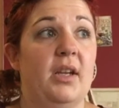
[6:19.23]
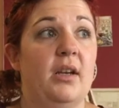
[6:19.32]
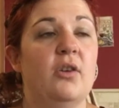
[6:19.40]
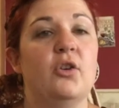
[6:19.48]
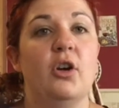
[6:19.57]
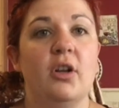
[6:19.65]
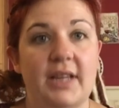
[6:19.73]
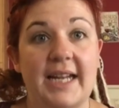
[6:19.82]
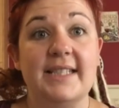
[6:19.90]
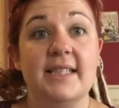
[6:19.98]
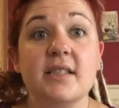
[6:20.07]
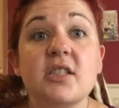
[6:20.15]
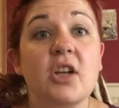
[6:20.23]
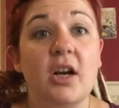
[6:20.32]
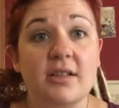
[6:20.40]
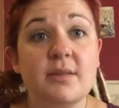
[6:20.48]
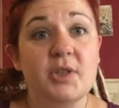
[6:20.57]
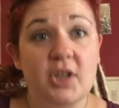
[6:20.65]
or a licensed
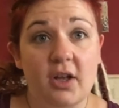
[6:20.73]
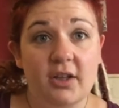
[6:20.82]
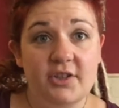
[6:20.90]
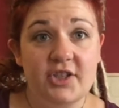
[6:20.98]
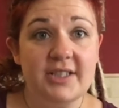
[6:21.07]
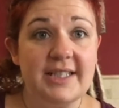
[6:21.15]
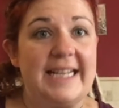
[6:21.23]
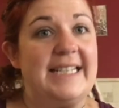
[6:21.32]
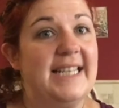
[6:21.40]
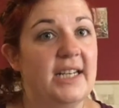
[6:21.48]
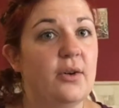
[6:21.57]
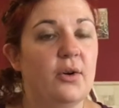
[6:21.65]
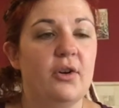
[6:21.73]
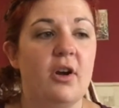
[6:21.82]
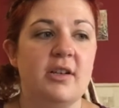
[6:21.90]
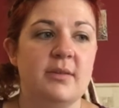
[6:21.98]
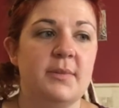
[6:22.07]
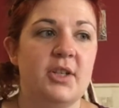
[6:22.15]
cosmetologist. I did go to
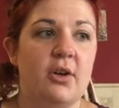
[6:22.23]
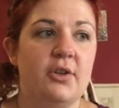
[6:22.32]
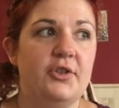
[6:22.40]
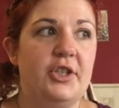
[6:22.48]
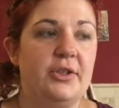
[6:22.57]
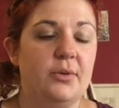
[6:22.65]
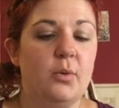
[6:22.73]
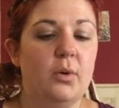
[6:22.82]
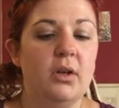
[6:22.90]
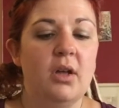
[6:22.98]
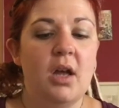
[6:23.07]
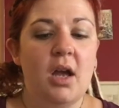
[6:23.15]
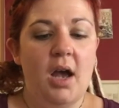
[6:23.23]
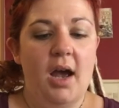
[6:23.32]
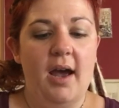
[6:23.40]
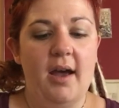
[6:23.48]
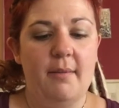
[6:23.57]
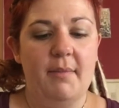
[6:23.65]
cosmetology school.
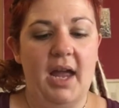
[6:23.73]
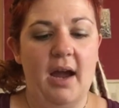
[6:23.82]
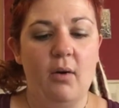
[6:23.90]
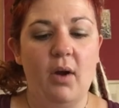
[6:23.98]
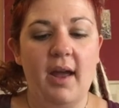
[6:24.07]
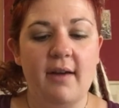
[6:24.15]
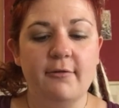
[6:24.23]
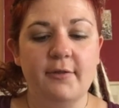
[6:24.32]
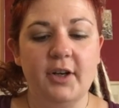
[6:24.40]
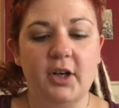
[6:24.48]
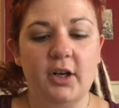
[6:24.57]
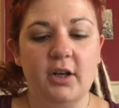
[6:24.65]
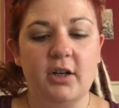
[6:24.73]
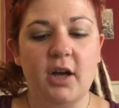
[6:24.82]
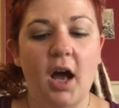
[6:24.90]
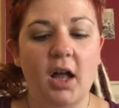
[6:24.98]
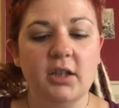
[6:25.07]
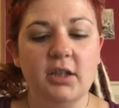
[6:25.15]
However,
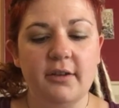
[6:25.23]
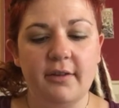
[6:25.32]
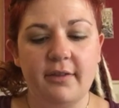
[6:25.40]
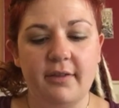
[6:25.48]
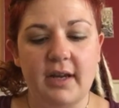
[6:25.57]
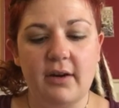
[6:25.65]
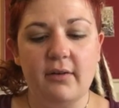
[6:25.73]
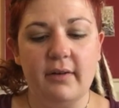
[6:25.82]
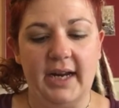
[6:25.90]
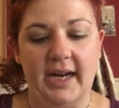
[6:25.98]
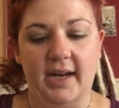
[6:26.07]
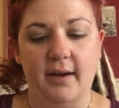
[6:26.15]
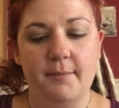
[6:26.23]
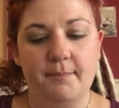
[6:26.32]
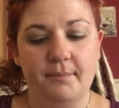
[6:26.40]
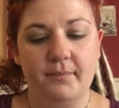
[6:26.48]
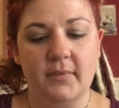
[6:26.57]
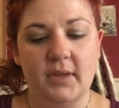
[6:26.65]
color theory
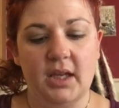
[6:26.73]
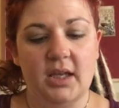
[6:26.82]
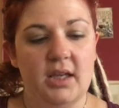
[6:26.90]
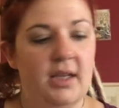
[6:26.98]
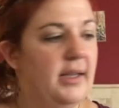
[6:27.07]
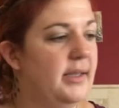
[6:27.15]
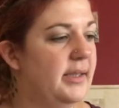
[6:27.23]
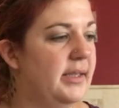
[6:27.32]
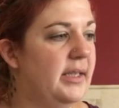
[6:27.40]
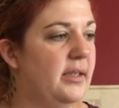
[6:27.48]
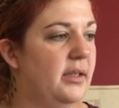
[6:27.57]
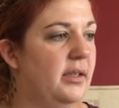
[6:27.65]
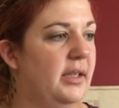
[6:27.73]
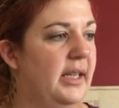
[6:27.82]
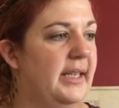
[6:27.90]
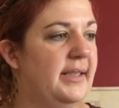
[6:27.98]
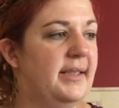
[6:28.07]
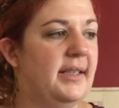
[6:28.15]
still
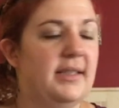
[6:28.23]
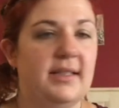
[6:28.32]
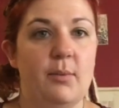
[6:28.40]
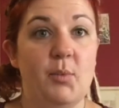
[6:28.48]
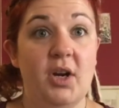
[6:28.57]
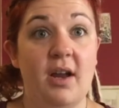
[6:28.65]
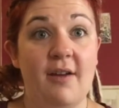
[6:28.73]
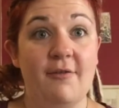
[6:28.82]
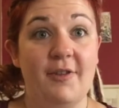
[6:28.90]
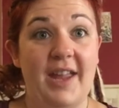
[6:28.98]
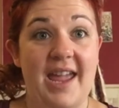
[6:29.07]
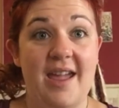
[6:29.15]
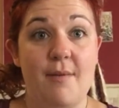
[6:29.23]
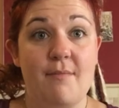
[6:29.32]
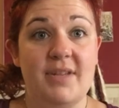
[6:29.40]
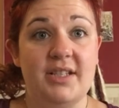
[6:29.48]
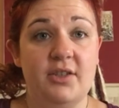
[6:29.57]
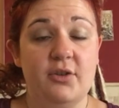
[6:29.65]
is somewhat of a
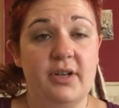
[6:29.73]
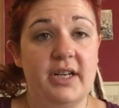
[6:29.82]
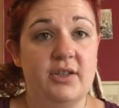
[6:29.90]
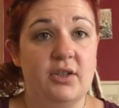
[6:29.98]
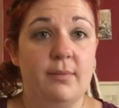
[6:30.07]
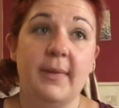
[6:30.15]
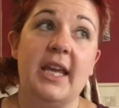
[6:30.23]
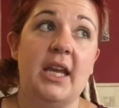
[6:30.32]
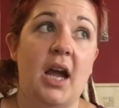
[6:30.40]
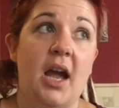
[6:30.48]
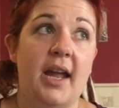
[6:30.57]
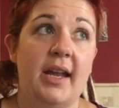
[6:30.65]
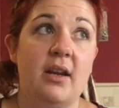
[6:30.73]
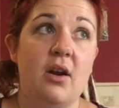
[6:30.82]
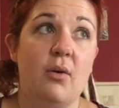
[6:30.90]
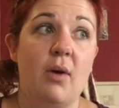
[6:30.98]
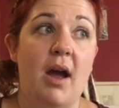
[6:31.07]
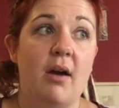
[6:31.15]
mystery to me. I
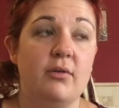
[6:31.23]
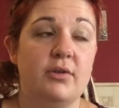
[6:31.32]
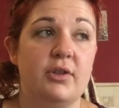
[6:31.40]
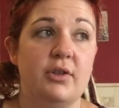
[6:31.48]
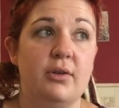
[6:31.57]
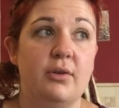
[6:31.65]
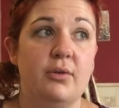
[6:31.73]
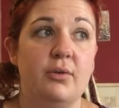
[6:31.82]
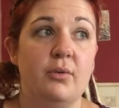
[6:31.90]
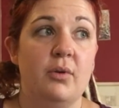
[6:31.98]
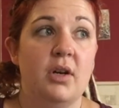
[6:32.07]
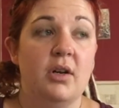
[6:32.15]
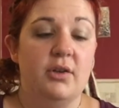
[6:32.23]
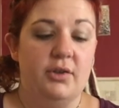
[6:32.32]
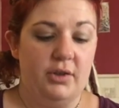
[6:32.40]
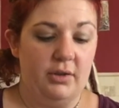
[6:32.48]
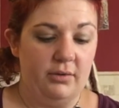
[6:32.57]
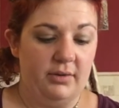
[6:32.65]
know how to
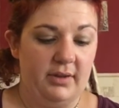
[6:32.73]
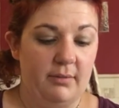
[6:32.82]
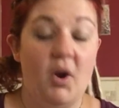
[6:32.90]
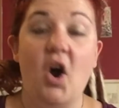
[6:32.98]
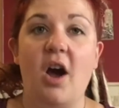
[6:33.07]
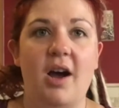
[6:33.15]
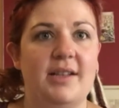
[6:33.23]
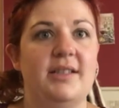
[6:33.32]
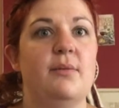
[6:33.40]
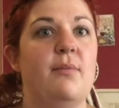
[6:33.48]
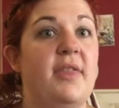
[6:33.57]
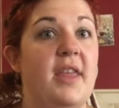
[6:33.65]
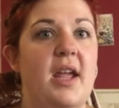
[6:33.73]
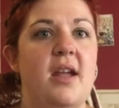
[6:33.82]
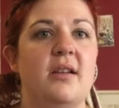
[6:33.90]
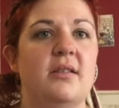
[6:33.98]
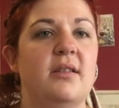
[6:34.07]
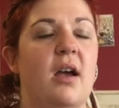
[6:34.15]
do some awesome
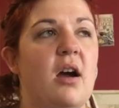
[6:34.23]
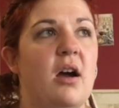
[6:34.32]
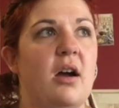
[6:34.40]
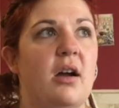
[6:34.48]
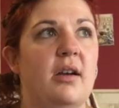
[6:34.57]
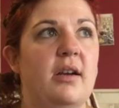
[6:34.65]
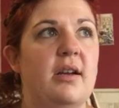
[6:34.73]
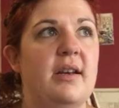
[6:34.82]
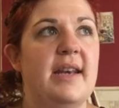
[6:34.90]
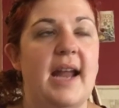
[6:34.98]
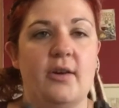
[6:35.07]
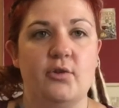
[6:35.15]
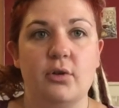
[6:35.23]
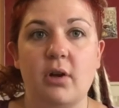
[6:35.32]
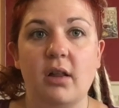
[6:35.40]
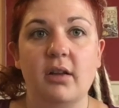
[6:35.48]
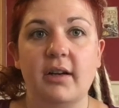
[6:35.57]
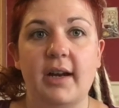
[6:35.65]
things on natural
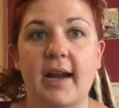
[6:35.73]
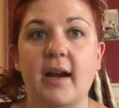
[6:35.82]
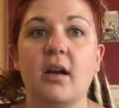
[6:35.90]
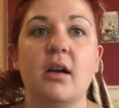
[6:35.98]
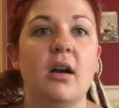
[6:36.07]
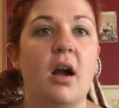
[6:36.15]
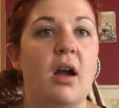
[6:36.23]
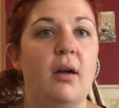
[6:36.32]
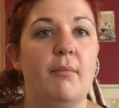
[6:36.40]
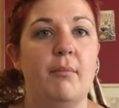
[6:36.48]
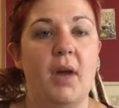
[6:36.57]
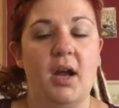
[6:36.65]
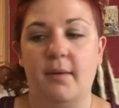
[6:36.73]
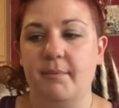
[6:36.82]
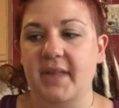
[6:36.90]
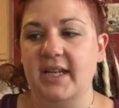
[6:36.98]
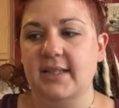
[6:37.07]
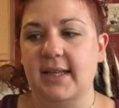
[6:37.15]
colored hair,
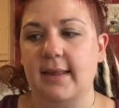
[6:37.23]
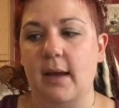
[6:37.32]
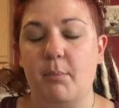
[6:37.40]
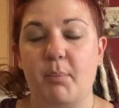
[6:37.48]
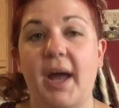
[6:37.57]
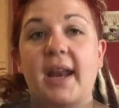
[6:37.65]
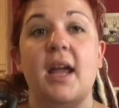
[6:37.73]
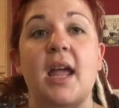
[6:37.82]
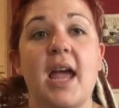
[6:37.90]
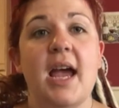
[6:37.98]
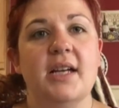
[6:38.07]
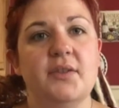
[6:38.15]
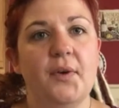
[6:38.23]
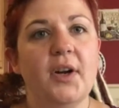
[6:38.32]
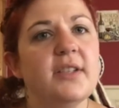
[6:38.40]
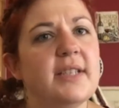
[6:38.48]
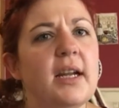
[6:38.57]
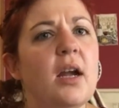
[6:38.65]
things like that. But as far
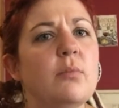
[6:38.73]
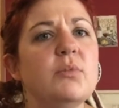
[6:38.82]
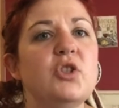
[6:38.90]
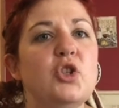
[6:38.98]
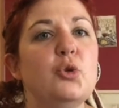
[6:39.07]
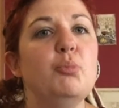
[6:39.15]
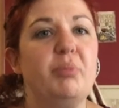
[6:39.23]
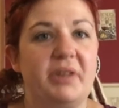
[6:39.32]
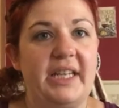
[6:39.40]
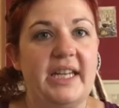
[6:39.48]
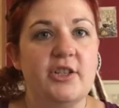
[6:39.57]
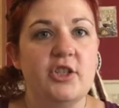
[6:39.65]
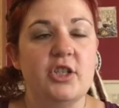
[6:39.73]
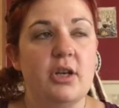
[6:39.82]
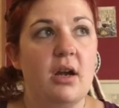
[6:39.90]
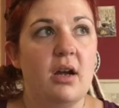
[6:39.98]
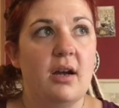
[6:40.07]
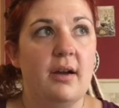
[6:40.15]
as it comes to bleach,
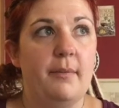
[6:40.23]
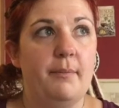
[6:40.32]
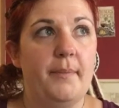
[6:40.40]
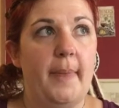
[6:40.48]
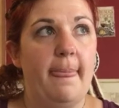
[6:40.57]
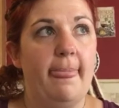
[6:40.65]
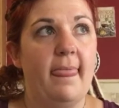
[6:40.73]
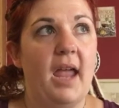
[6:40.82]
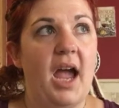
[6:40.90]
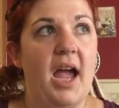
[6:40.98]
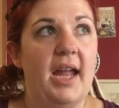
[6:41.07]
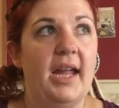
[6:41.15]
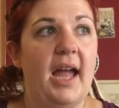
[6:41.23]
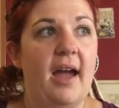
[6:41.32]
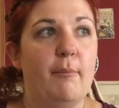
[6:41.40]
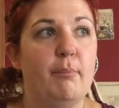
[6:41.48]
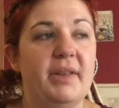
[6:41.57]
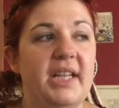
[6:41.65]
I
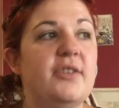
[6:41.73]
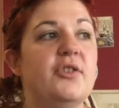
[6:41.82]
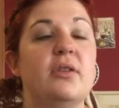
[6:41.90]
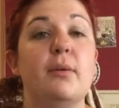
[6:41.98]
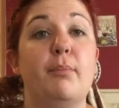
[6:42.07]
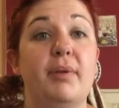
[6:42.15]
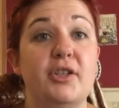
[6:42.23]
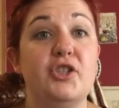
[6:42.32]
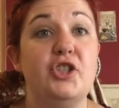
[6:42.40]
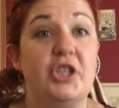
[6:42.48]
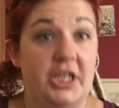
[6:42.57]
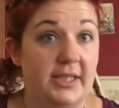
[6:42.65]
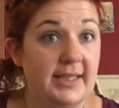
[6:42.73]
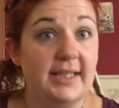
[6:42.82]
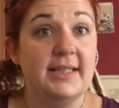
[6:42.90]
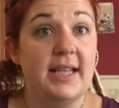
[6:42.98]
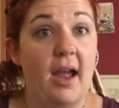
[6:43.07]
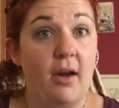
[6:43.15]
have bleached the
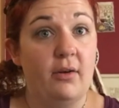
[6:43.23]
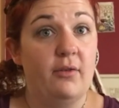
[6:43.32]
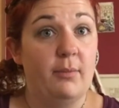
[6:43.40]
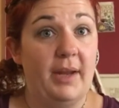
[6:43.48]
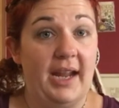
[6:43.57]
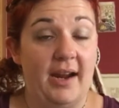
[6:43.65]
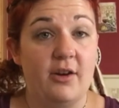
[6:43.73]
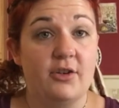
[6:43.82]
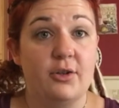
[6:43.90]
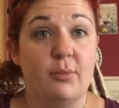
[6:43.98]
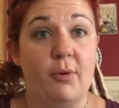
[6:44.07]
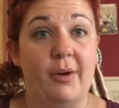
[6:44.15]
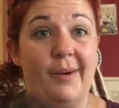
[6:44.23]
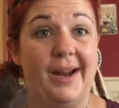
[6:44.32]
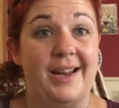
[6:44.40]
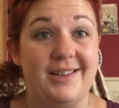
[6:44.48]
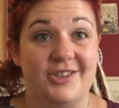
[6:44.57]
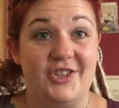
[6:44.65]
bejesus out of my hair to the point where I
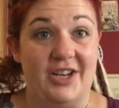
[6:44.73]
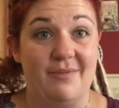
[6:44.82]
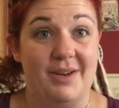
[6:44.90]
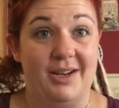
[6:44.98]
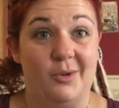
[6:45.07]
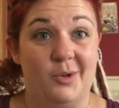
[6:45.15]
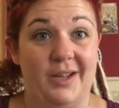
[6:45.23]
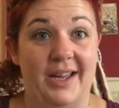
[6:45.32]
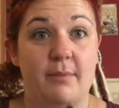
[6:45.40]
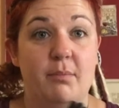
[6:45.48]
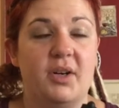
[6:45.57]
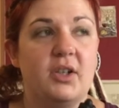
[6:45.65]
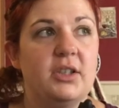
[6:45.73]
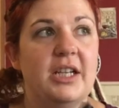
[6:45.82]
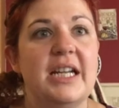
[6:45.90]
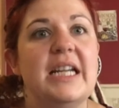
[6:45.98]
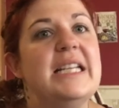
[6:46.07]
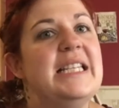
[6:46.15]
had to shave my whole head bald.
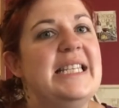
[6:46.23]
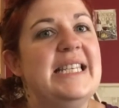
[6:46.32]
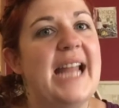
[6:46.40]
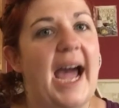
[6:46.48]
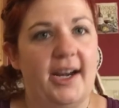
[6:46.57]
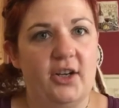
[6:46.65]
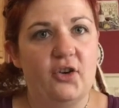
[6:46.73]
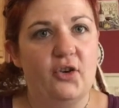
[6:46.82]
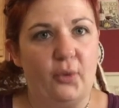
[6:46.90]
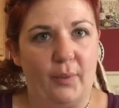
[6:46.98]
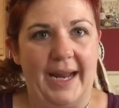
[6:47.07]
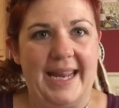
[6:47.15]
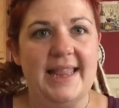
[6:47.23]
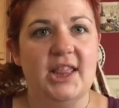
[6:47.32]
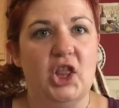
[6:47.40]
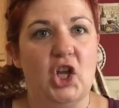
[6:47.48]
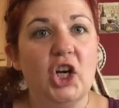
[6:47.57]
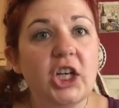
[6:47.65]
Not a great
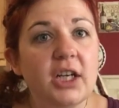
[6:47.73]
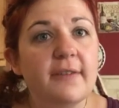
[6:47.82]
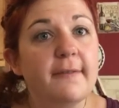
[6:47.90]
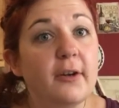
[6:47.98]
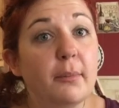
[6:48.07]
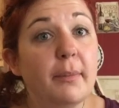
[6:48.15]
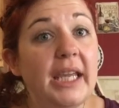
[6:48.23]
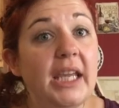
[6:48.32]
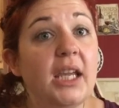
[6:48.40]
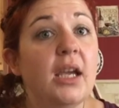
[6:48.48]
look for me.